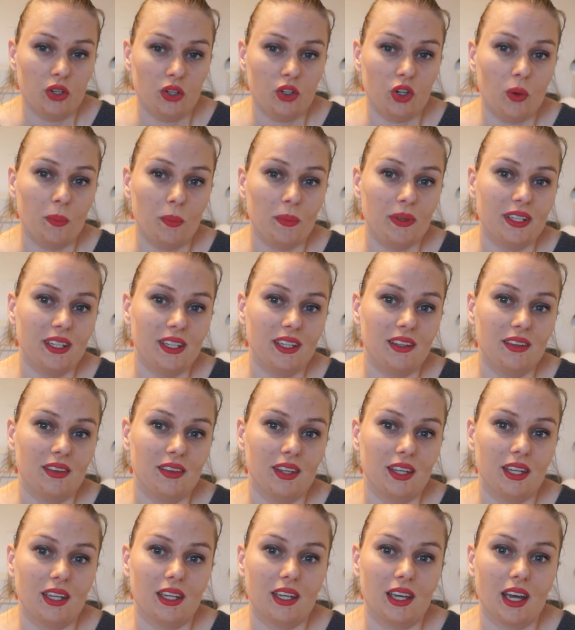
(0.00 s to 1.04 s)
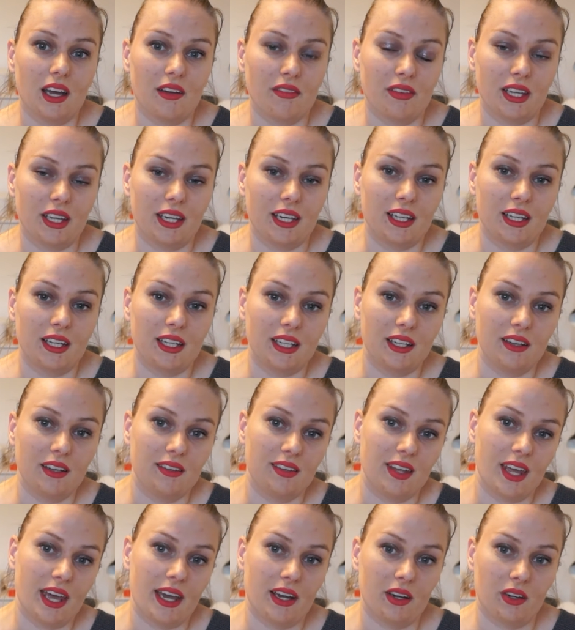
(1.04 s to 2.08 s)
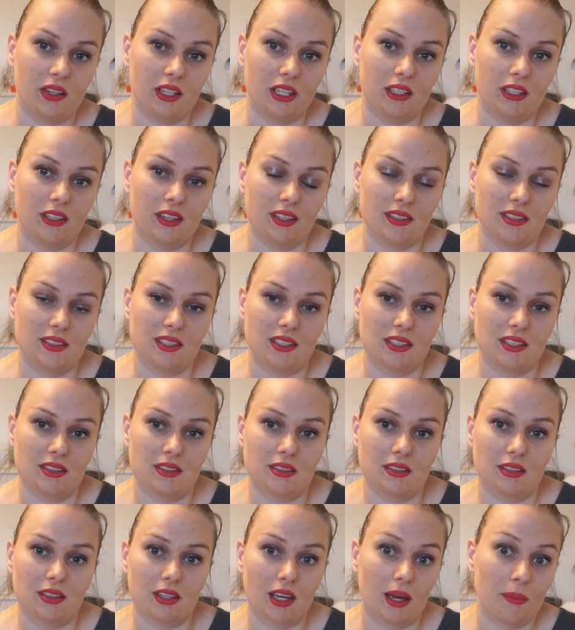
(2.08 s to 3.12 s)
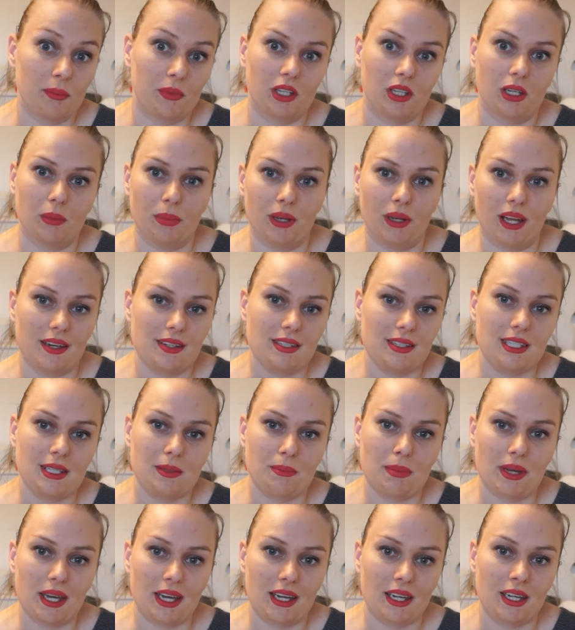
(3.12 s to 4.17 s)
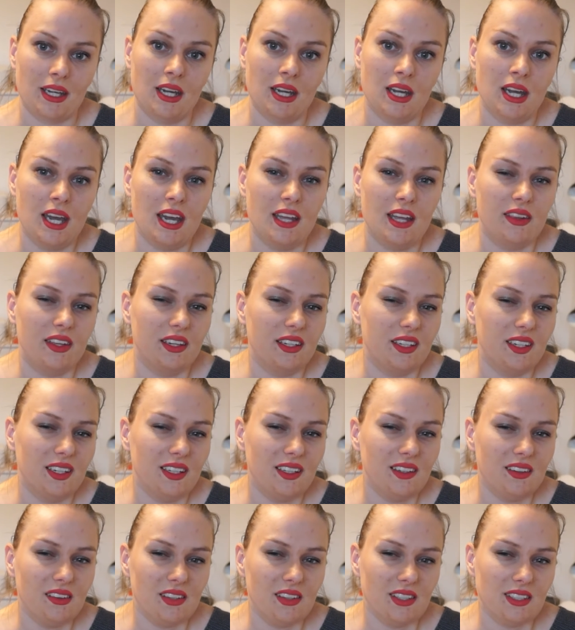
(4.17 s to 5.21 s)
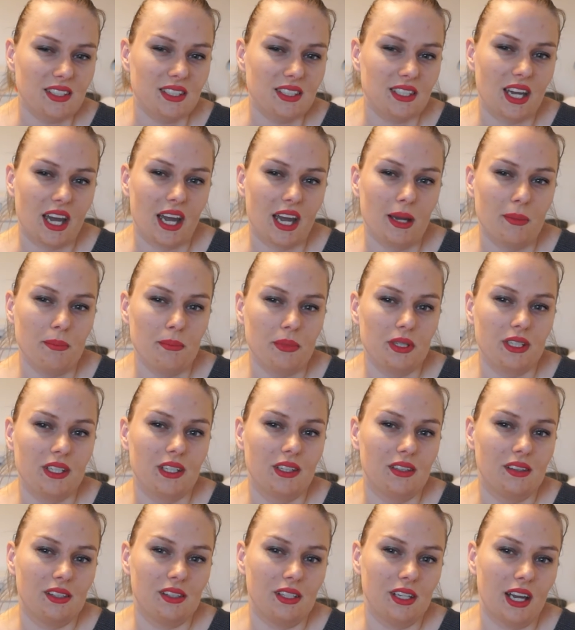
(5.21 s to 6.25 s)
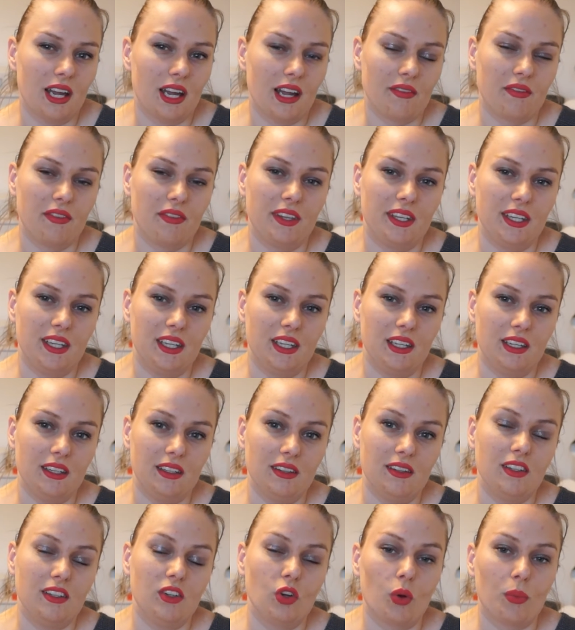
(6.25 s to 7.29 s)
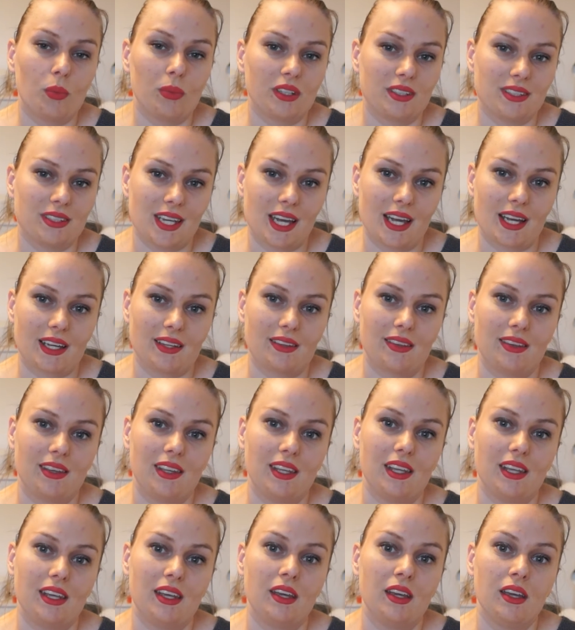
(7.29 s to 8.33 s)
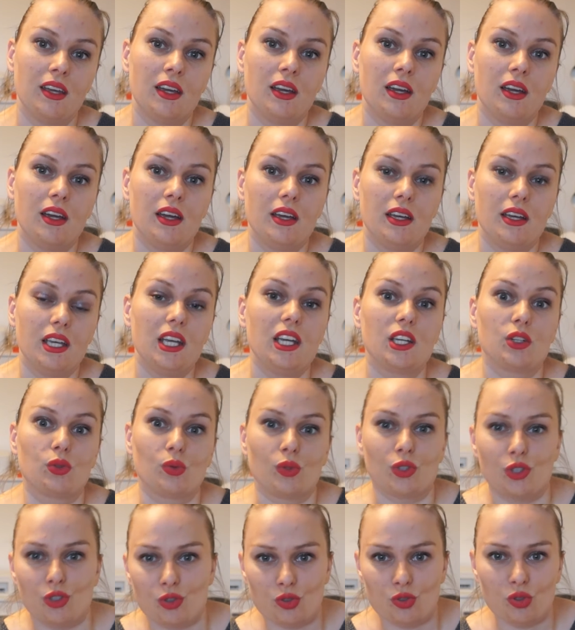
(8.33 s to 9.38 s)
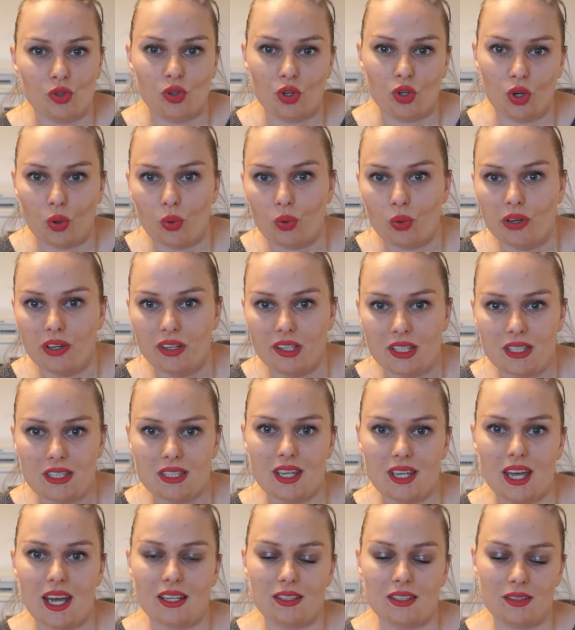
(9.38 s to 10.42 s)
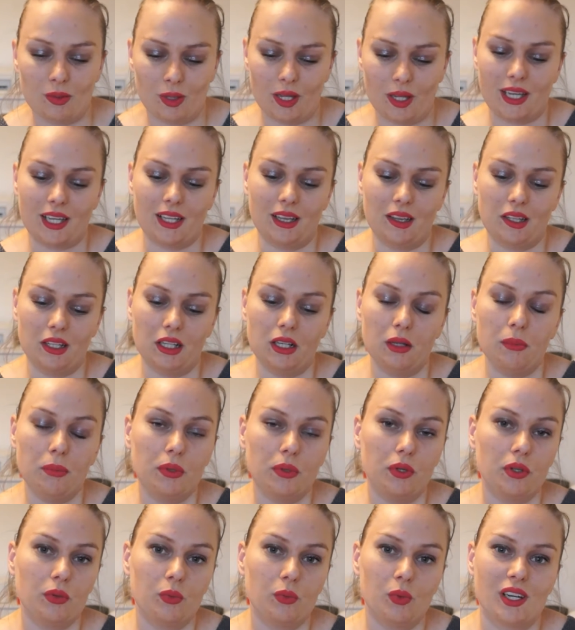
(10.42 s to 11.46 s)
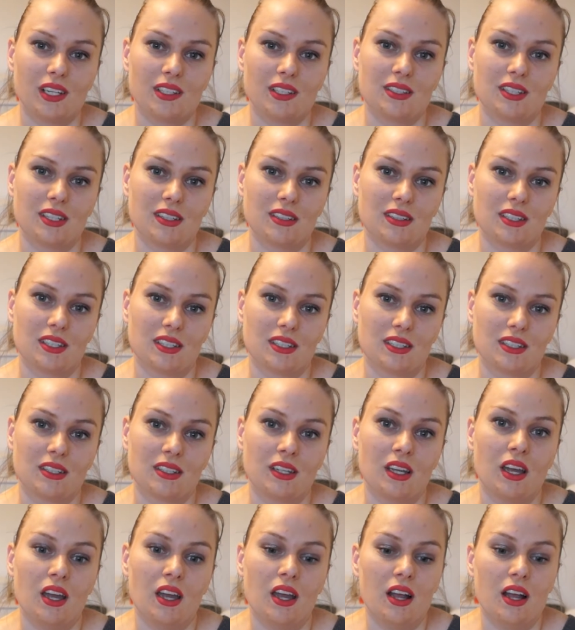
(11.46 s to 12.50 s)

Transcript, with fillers: Normally they have like a little tag on it that says I'm not a plastic bag. They didn't this time, but they did have the, the normal tag, the here's what you should know tag, so like a little book where it says it's